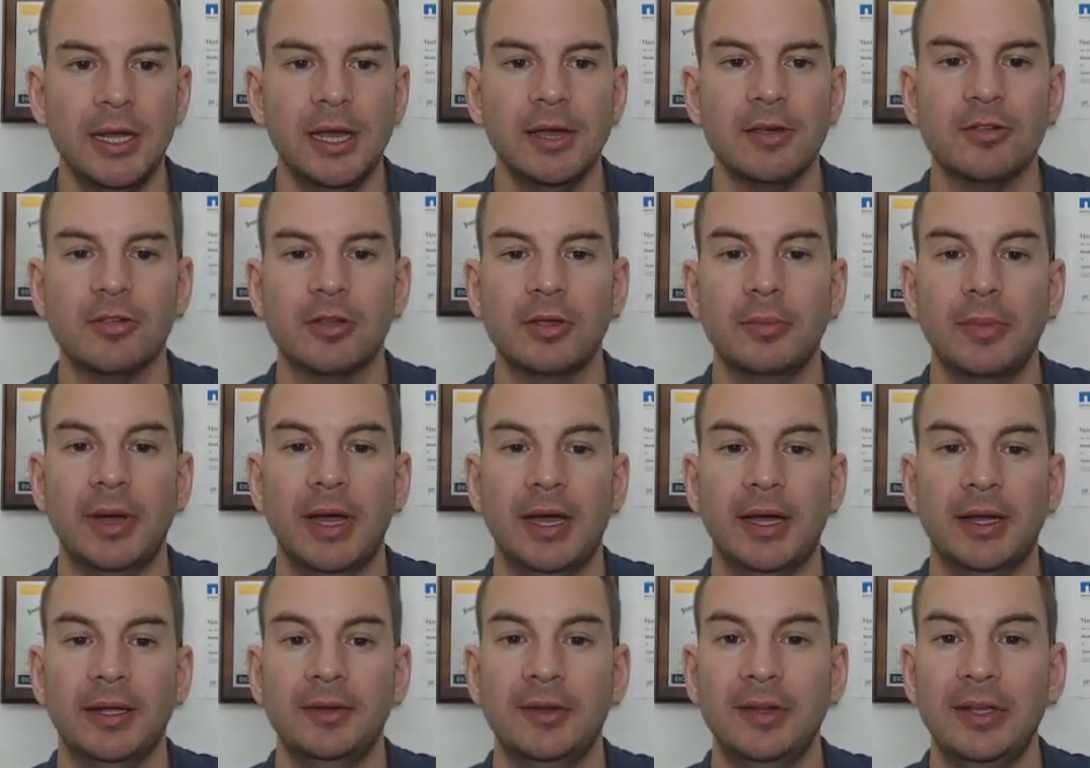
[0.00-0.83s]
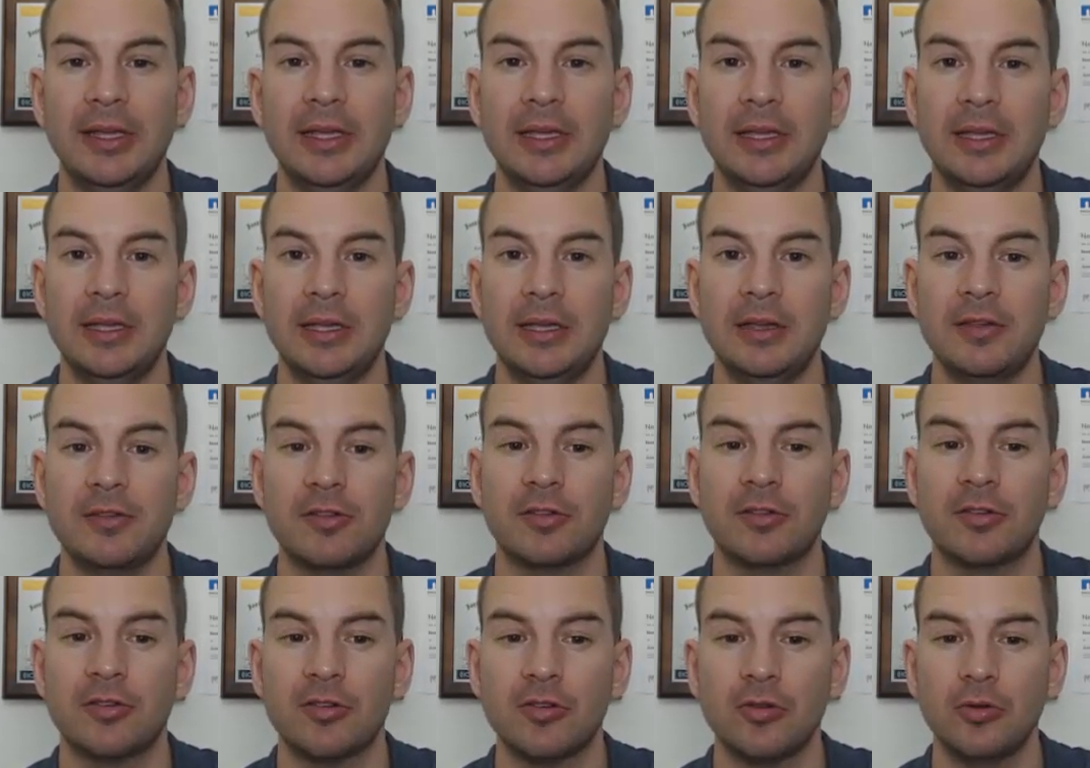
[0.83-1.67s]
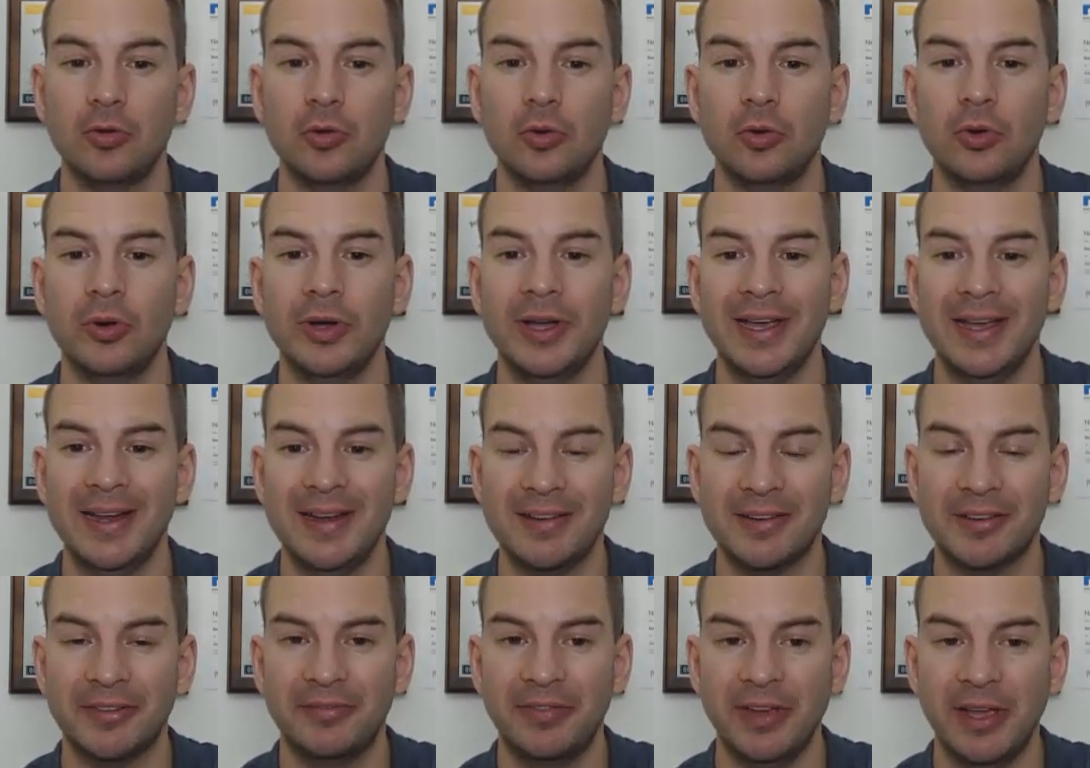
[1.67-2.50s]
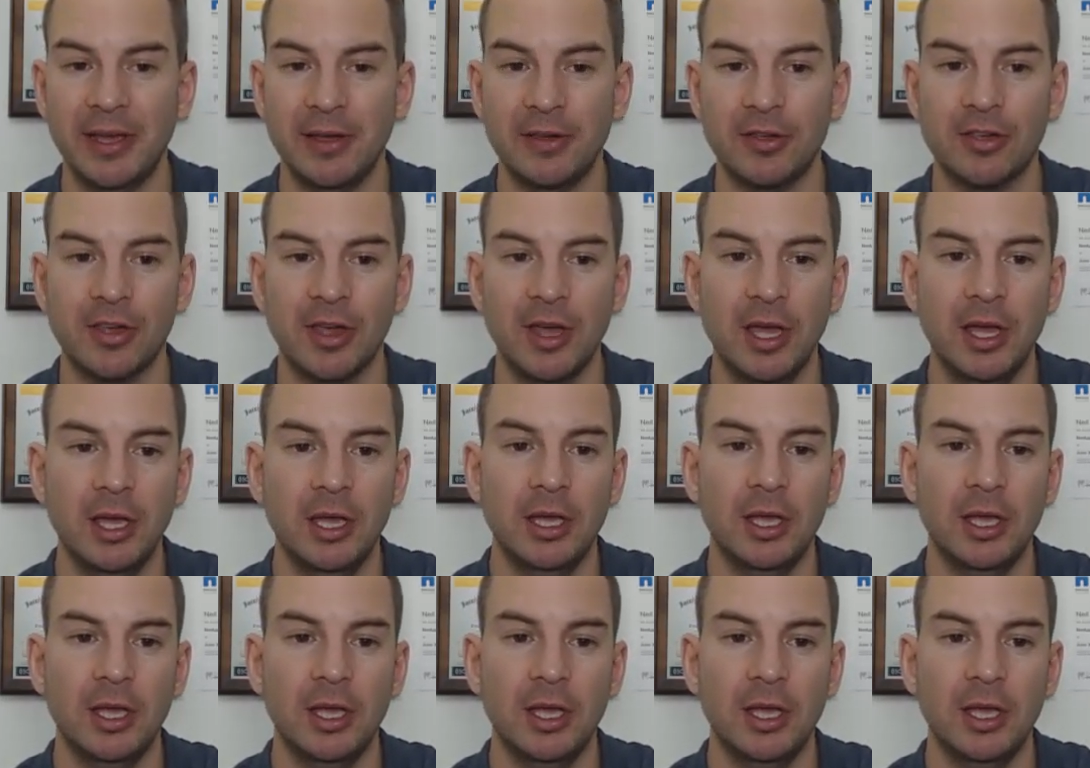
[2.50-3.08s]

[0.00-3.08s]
Next command is show interface.